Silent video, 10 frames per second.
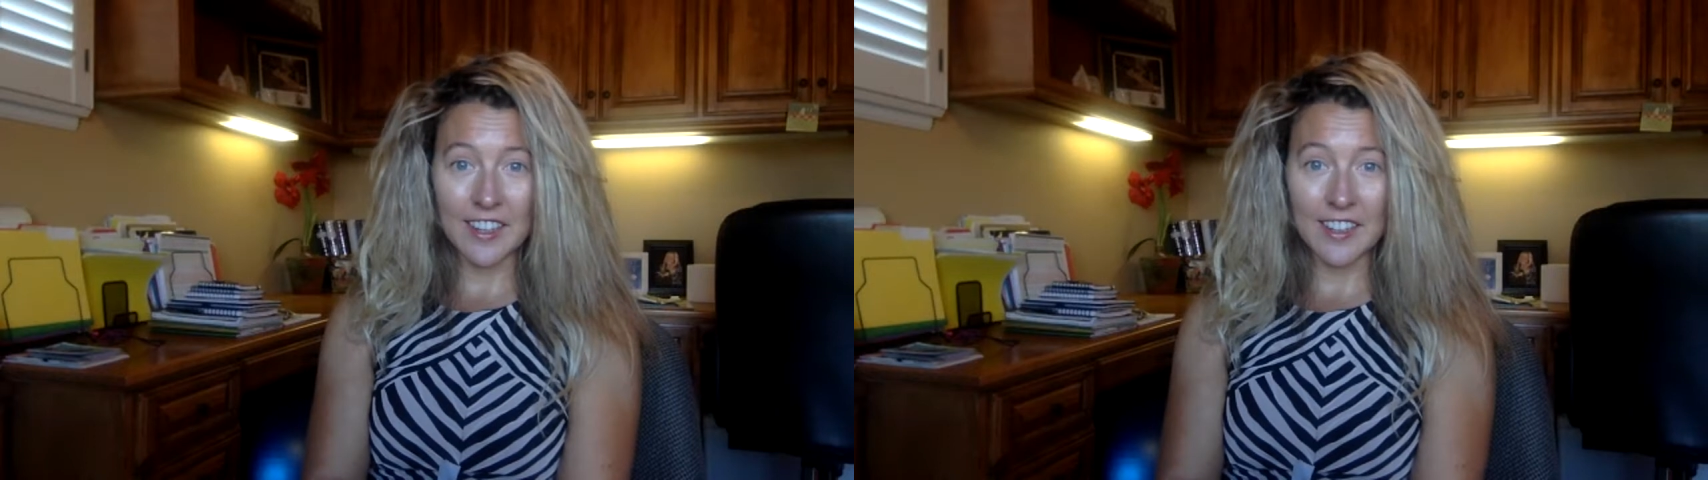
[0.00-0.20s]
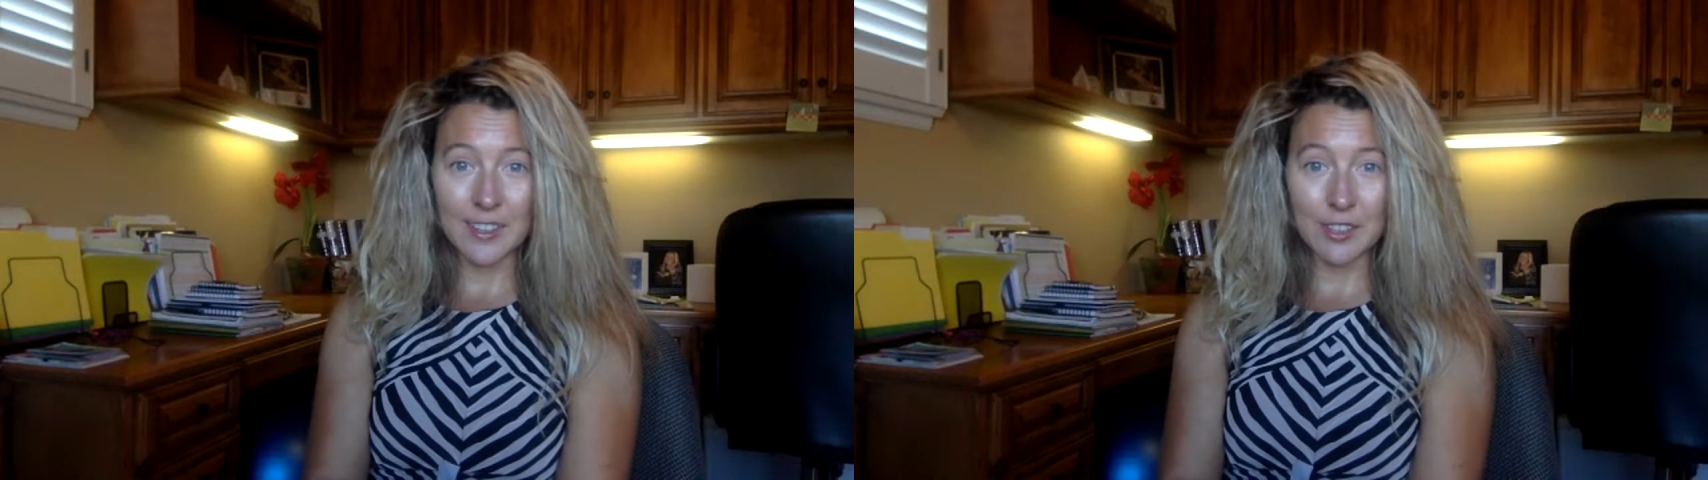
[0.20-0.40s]

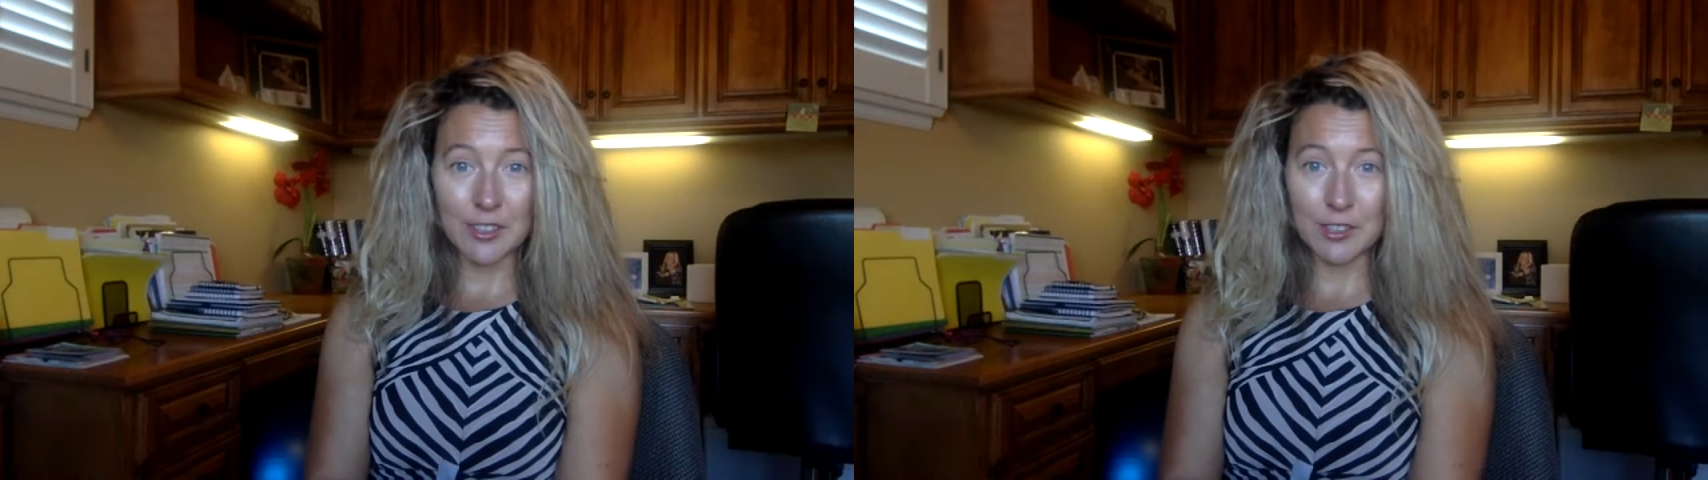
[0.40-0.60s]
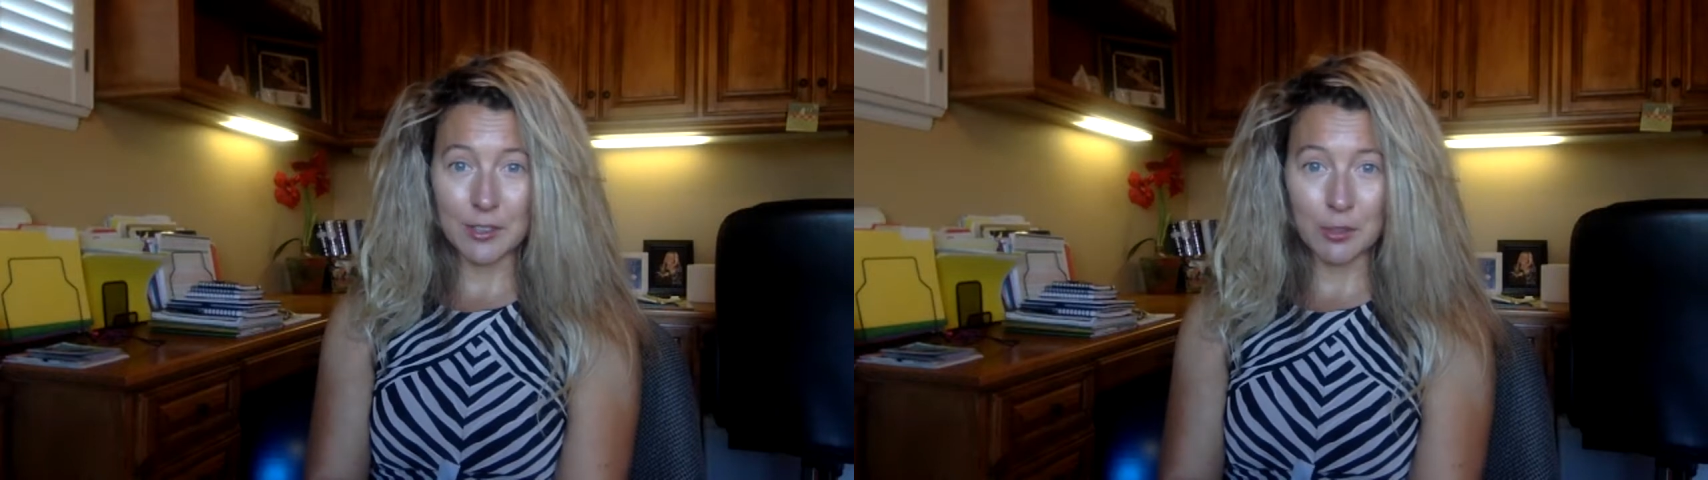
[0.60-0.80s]
you
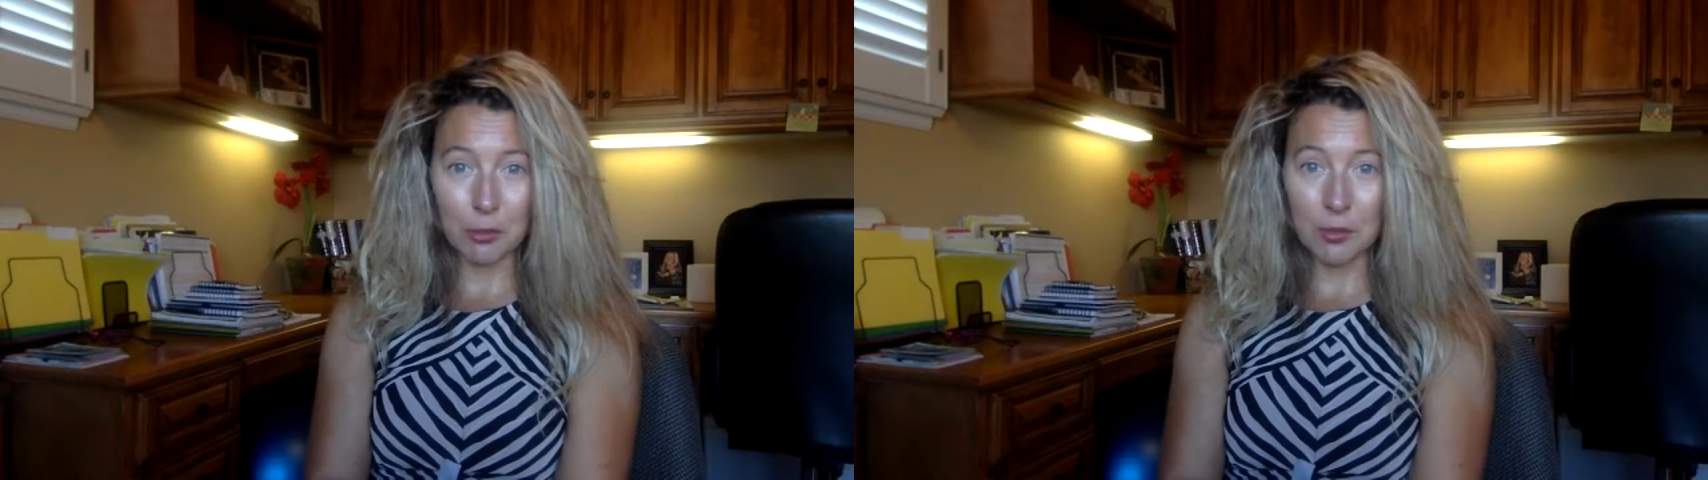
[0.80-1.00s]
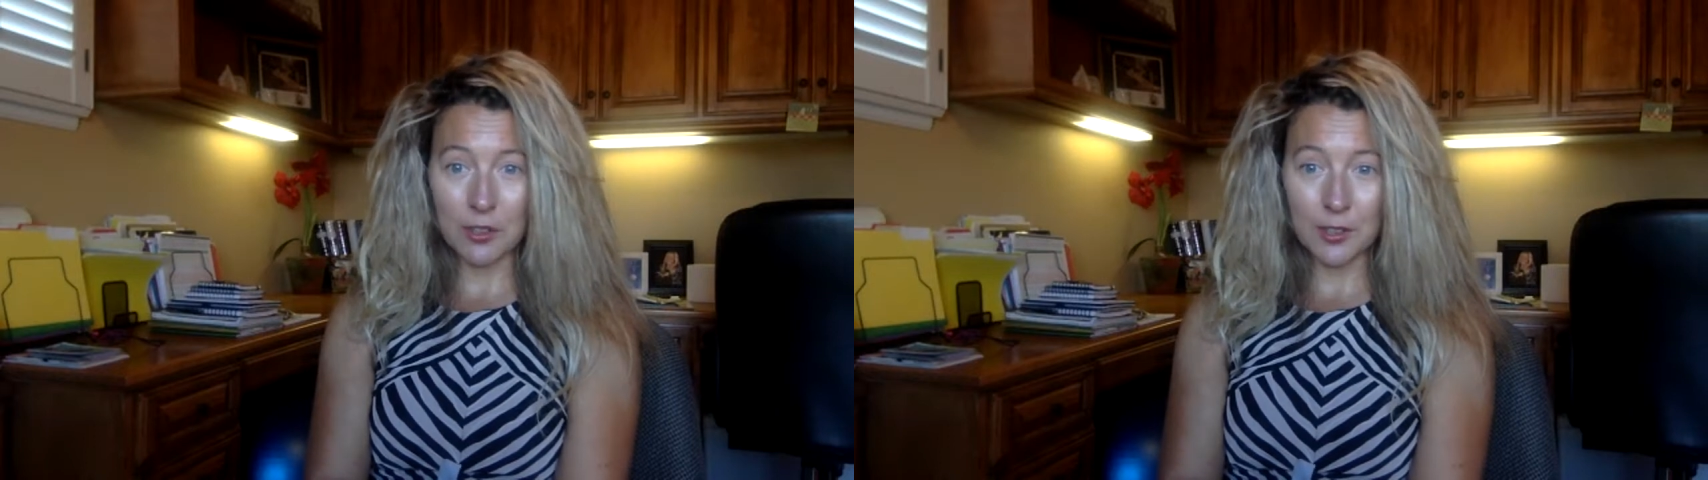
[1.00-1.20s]
can
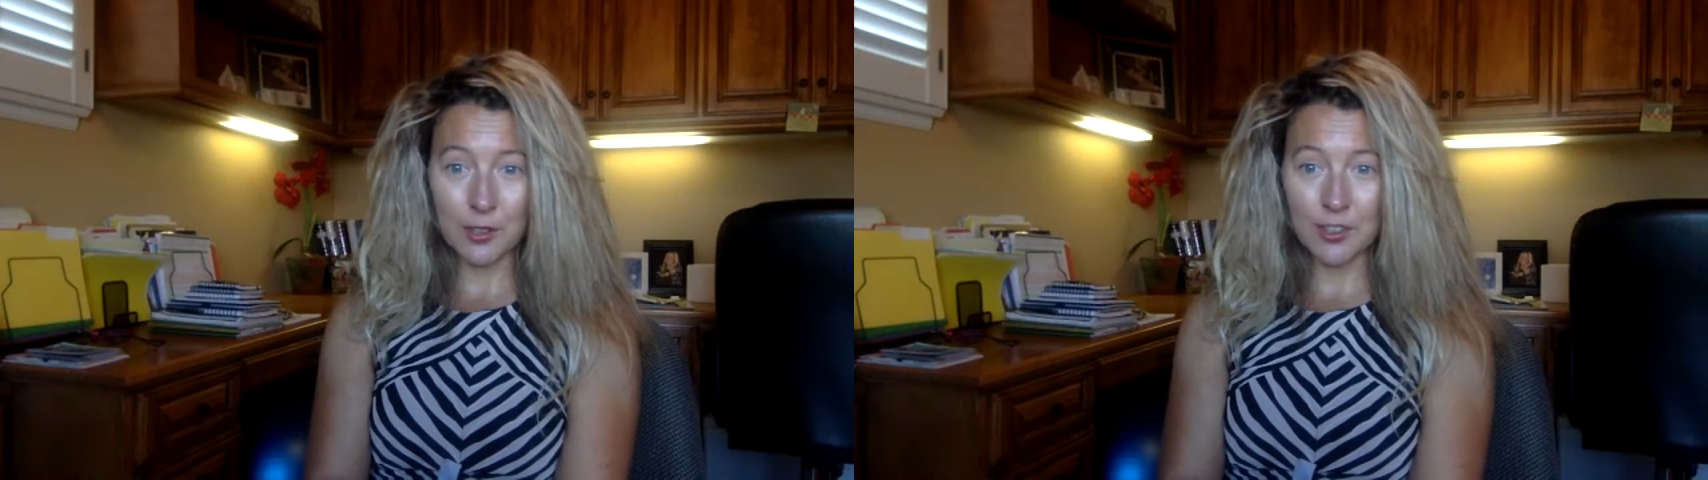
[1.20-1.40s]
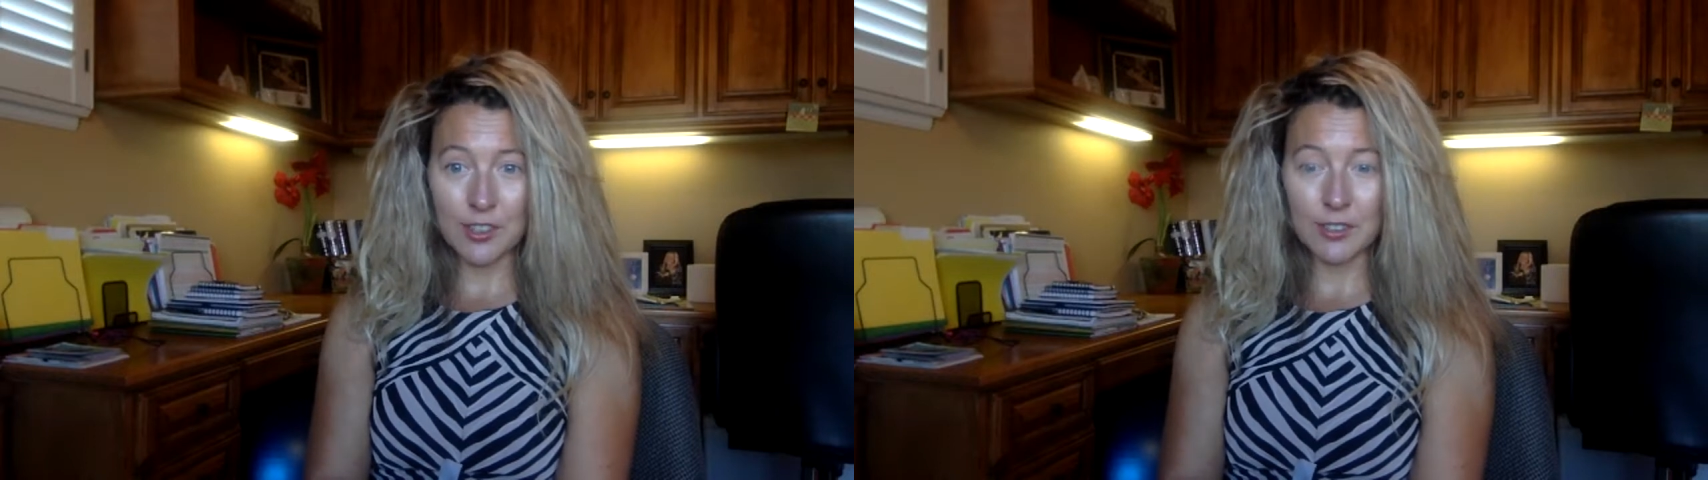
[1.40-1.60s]
Uber, you
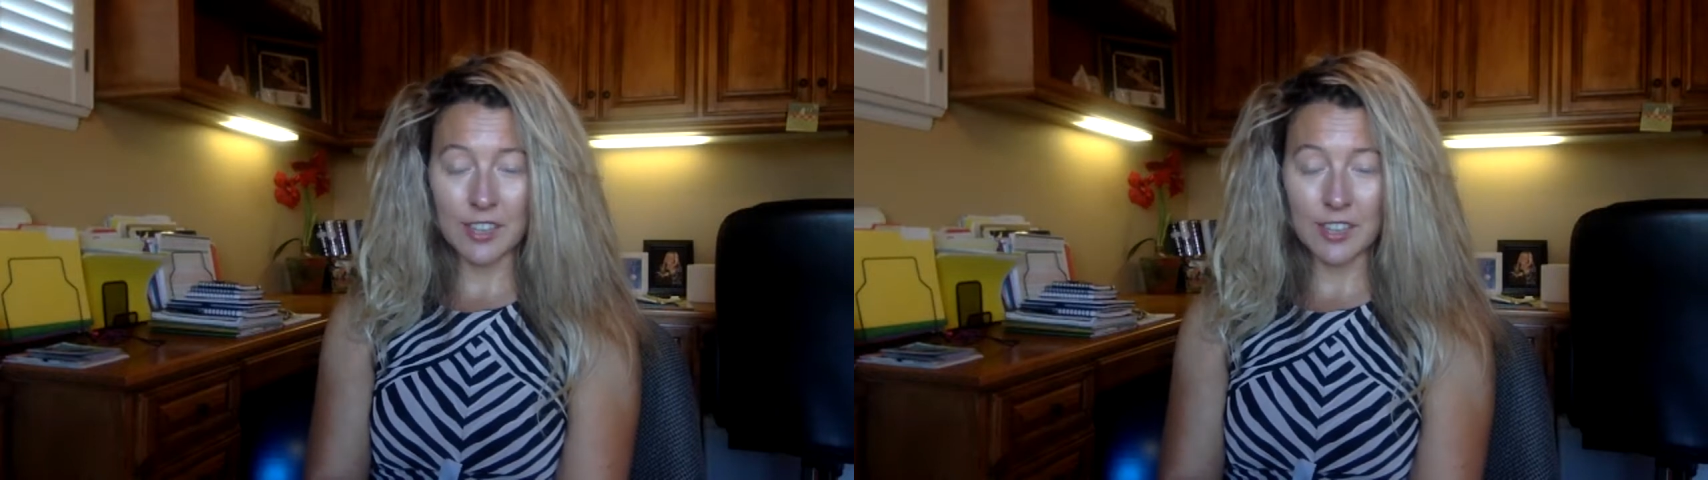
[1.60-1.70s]
can do